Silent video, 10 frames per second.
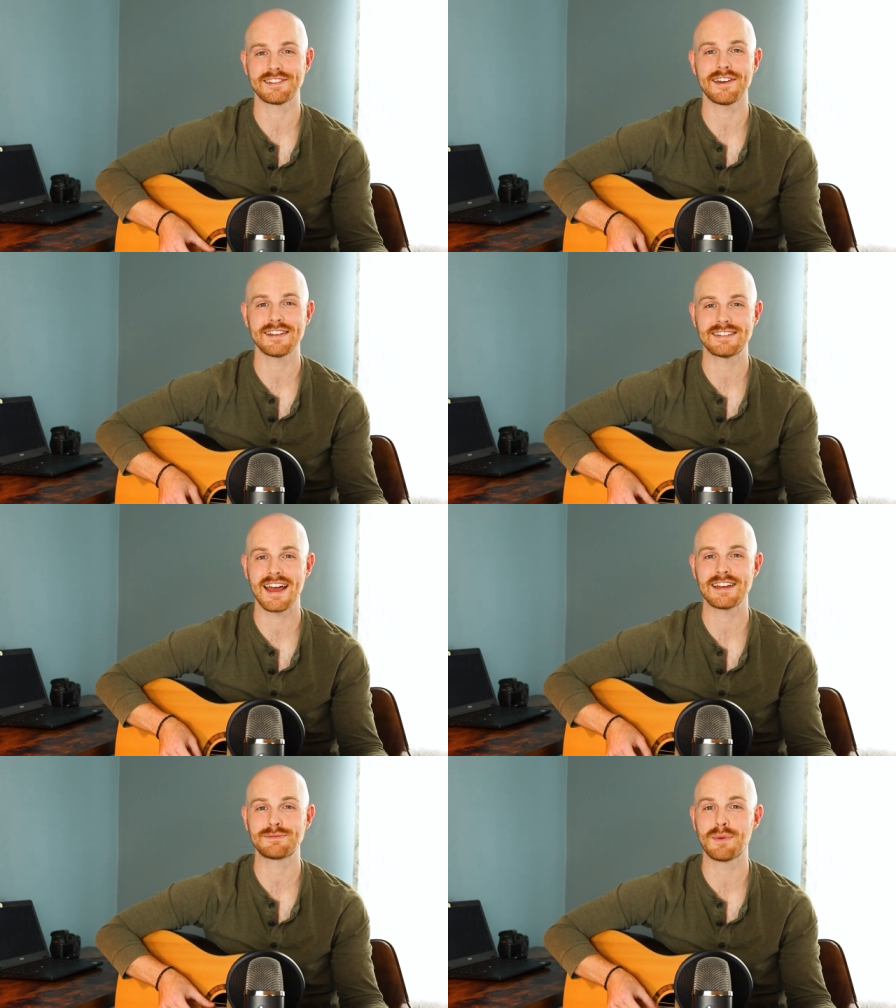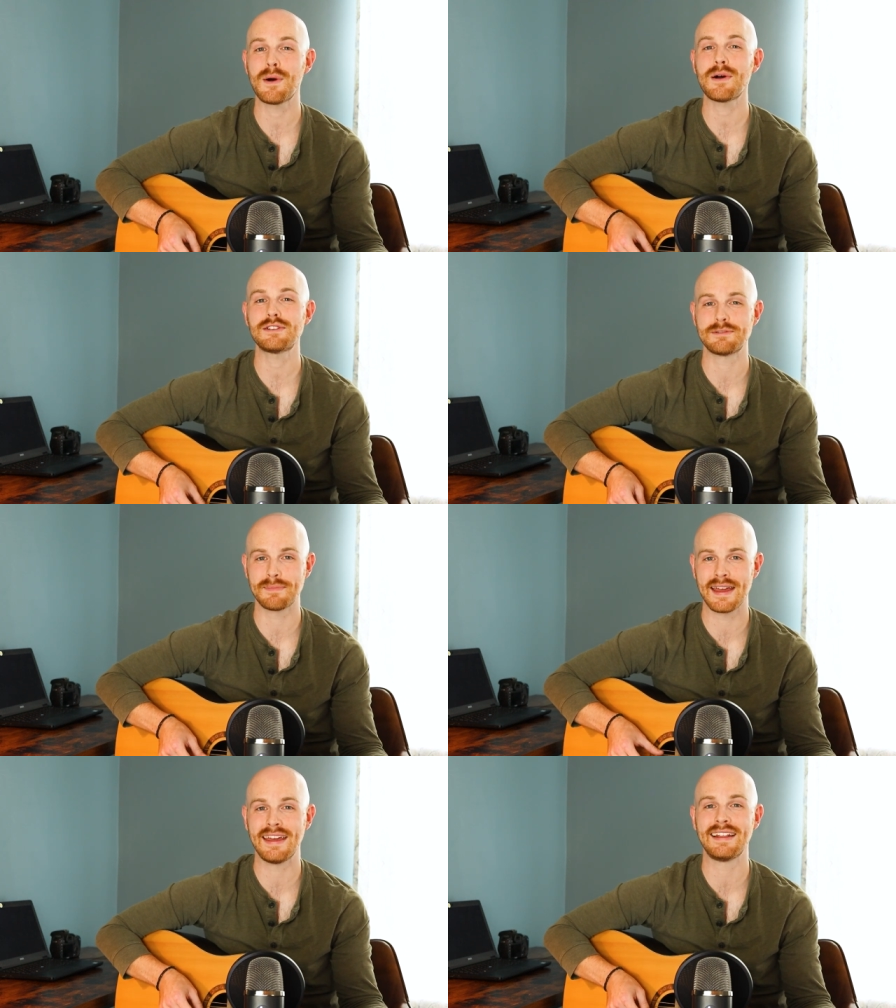saw the dashboard you
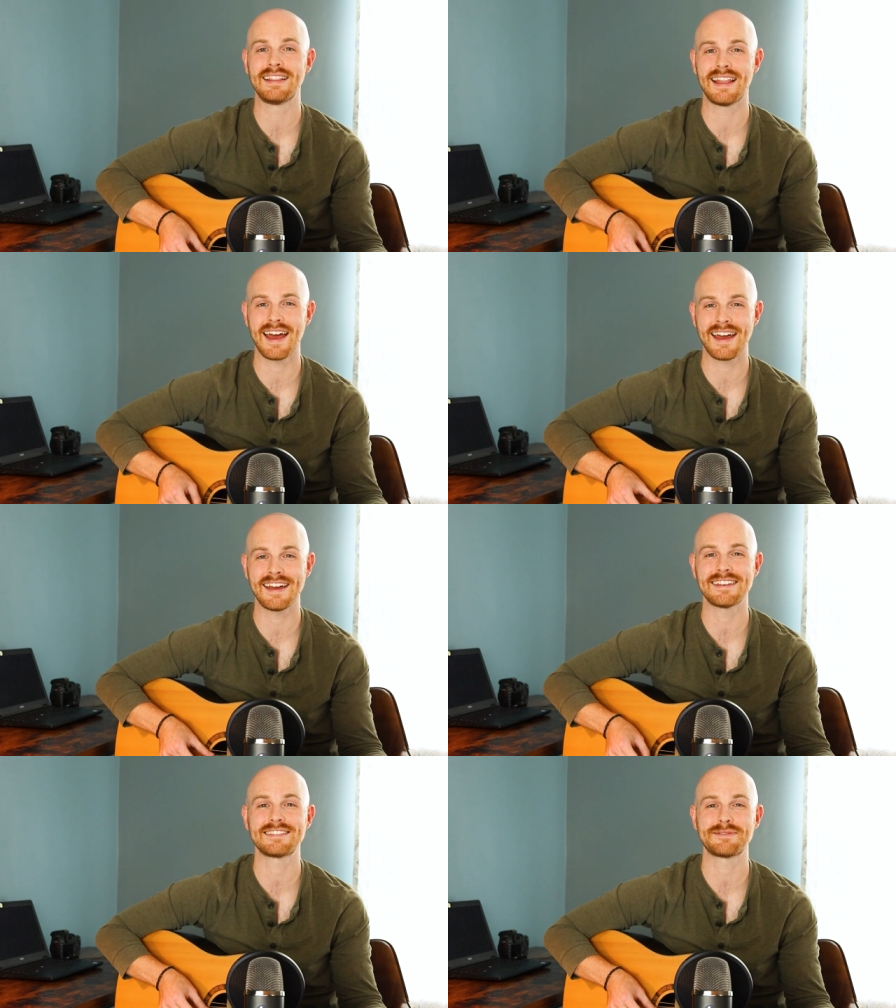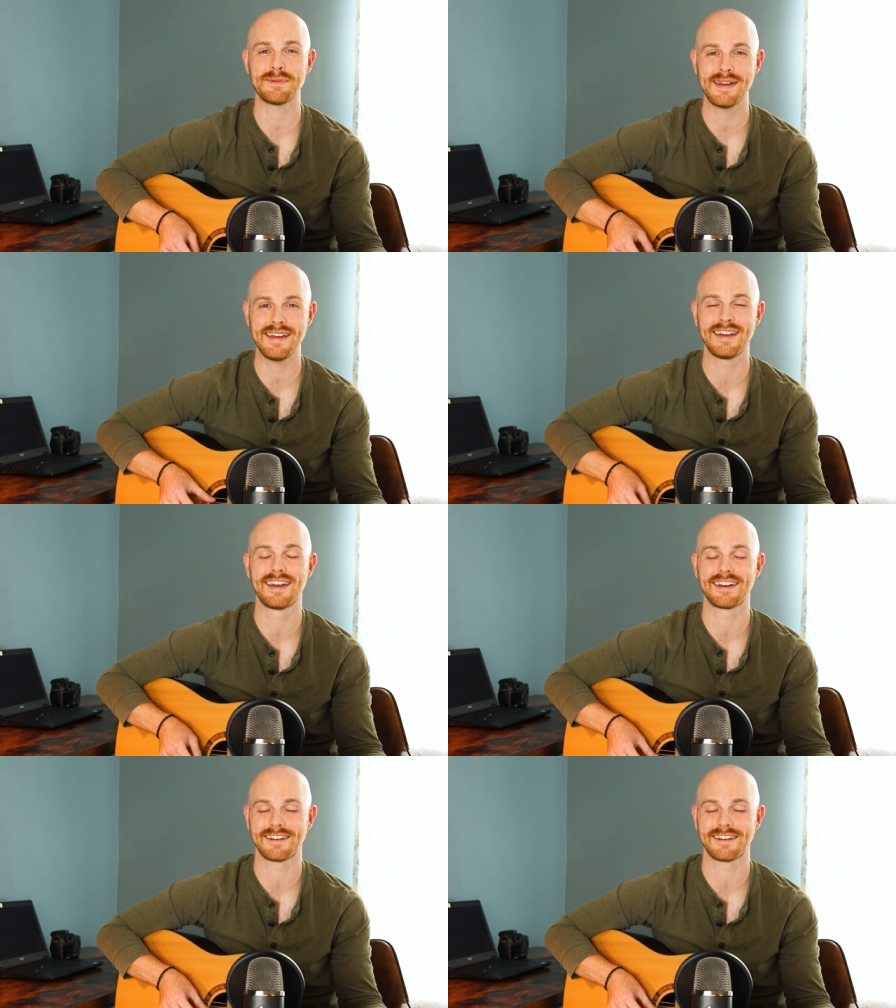made last week.